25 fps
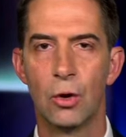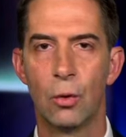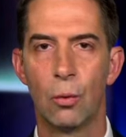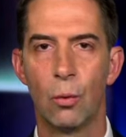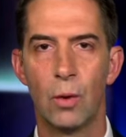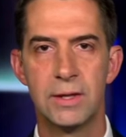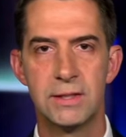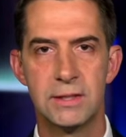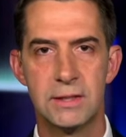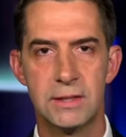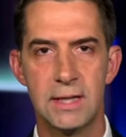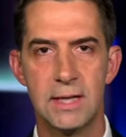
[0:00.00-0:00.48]

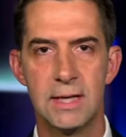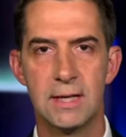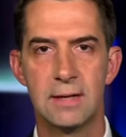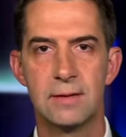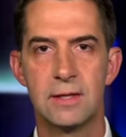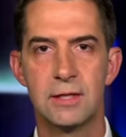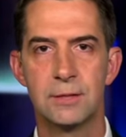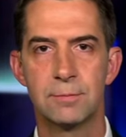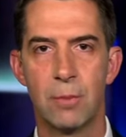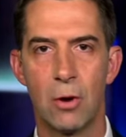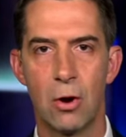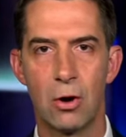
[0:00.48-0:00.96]
Once again,
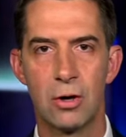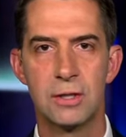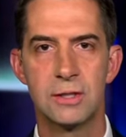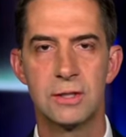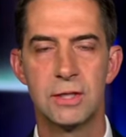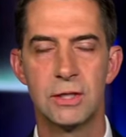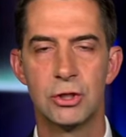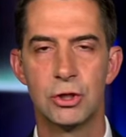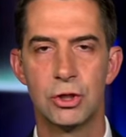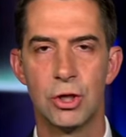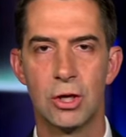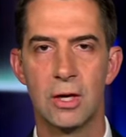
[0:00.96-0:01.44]
this
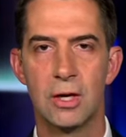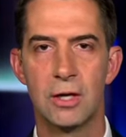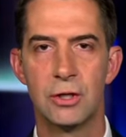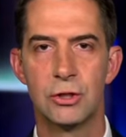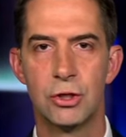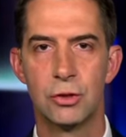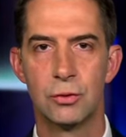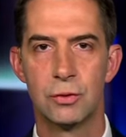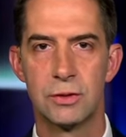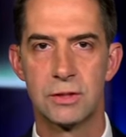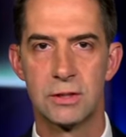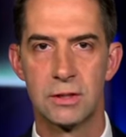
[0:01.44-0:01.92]
partisan
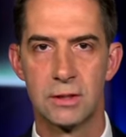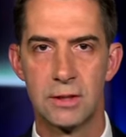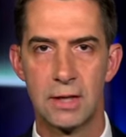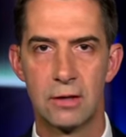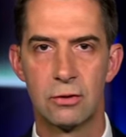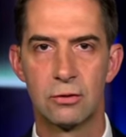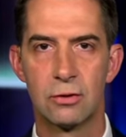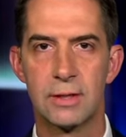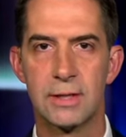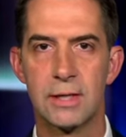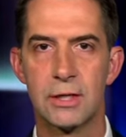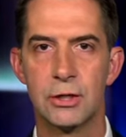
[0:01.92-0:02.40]
judge, who is
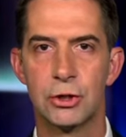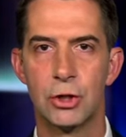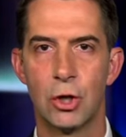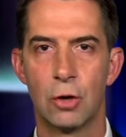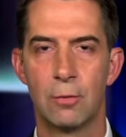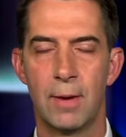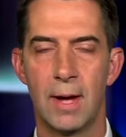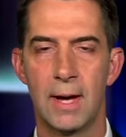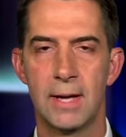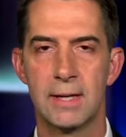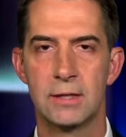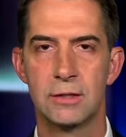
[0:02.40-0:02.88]
literally a
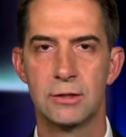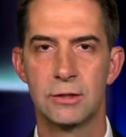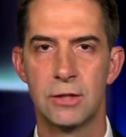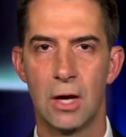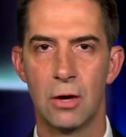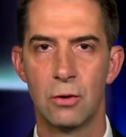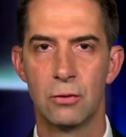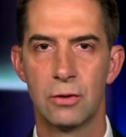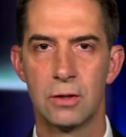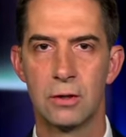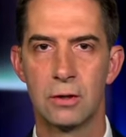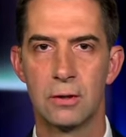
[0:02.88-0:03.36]
Joe Biden
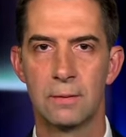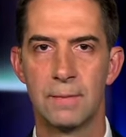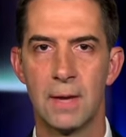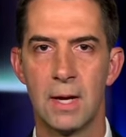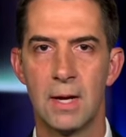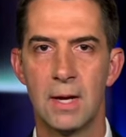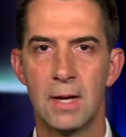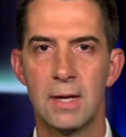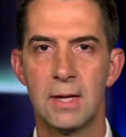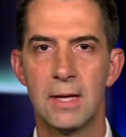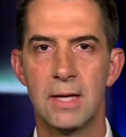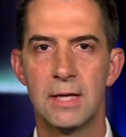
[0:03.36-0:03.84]
donor,
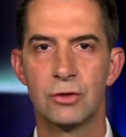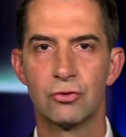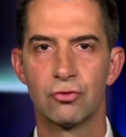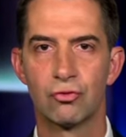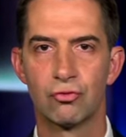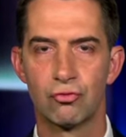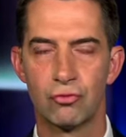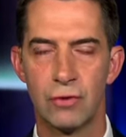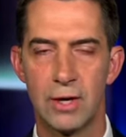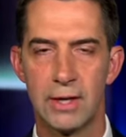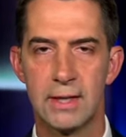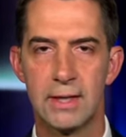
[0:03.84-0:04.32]
is
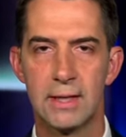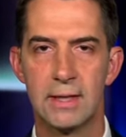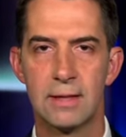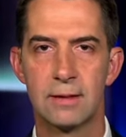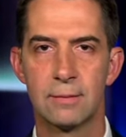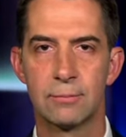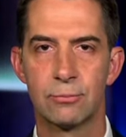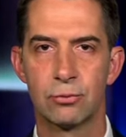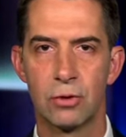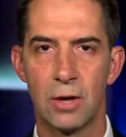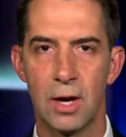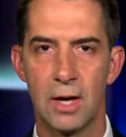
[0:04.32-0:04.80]
rigging
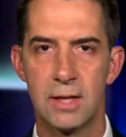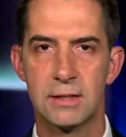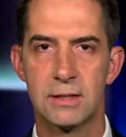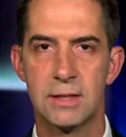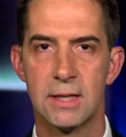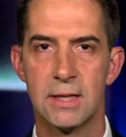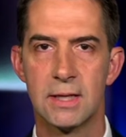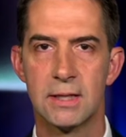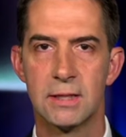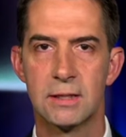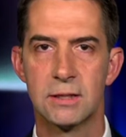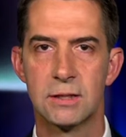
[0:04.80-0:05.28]
the
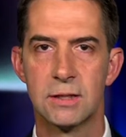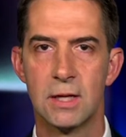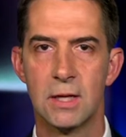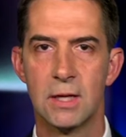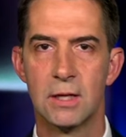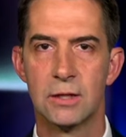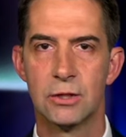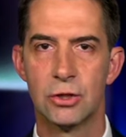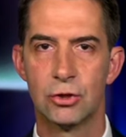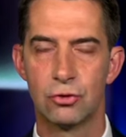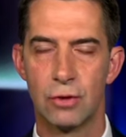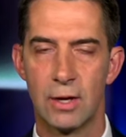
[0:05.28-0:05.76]
process
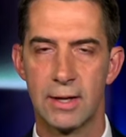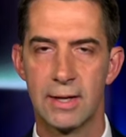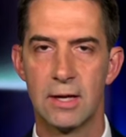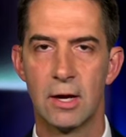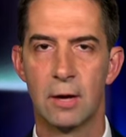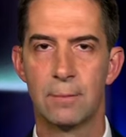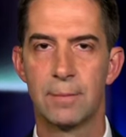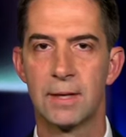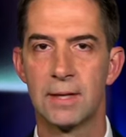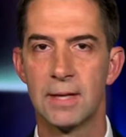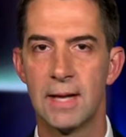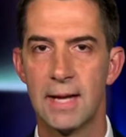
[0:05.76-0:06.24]
to try to
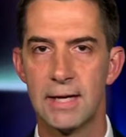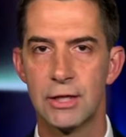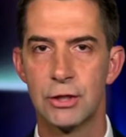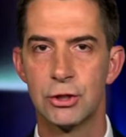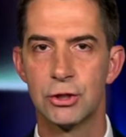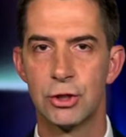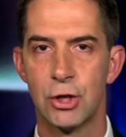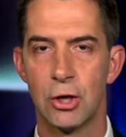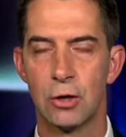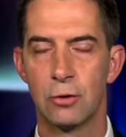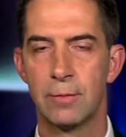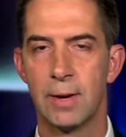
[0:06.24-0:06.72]
help elect
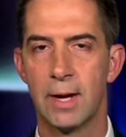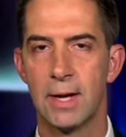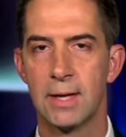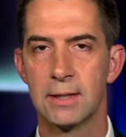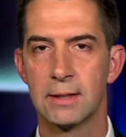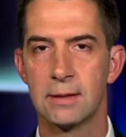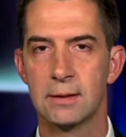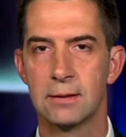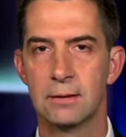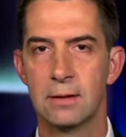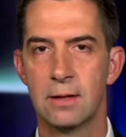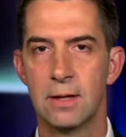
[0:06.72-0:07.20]
Joe
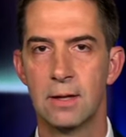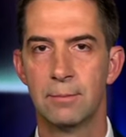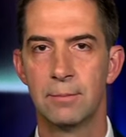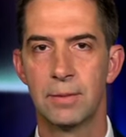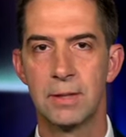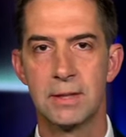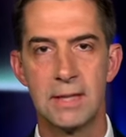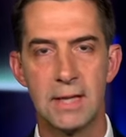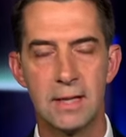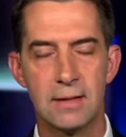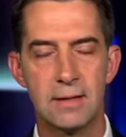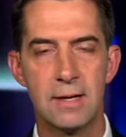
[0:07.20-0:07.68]
Biden.
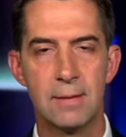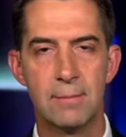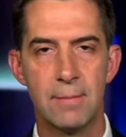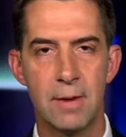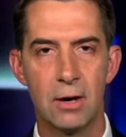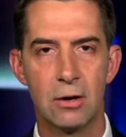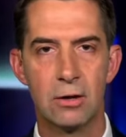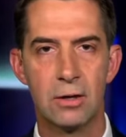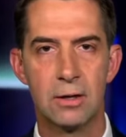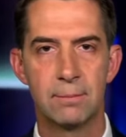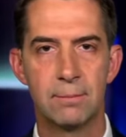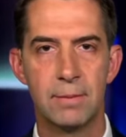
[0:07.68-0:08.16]
But again, the
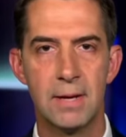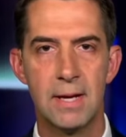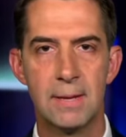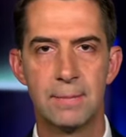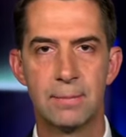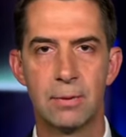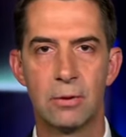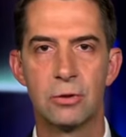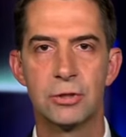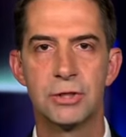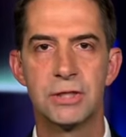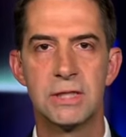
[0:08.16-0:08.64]
American
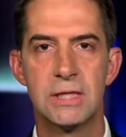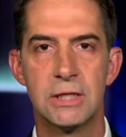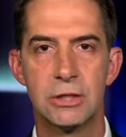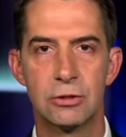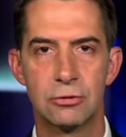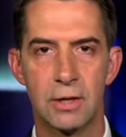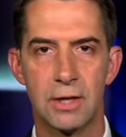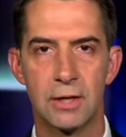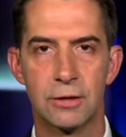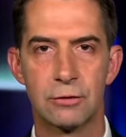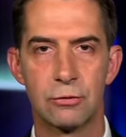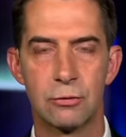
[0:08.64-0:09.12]
people see
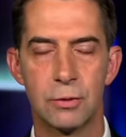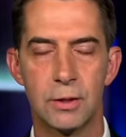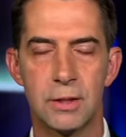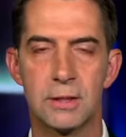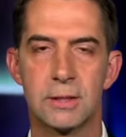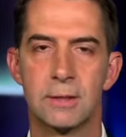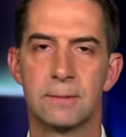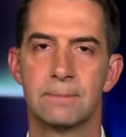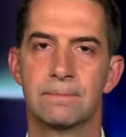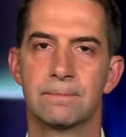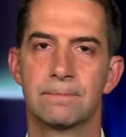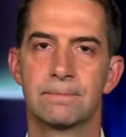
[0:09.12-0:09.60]
straight through it.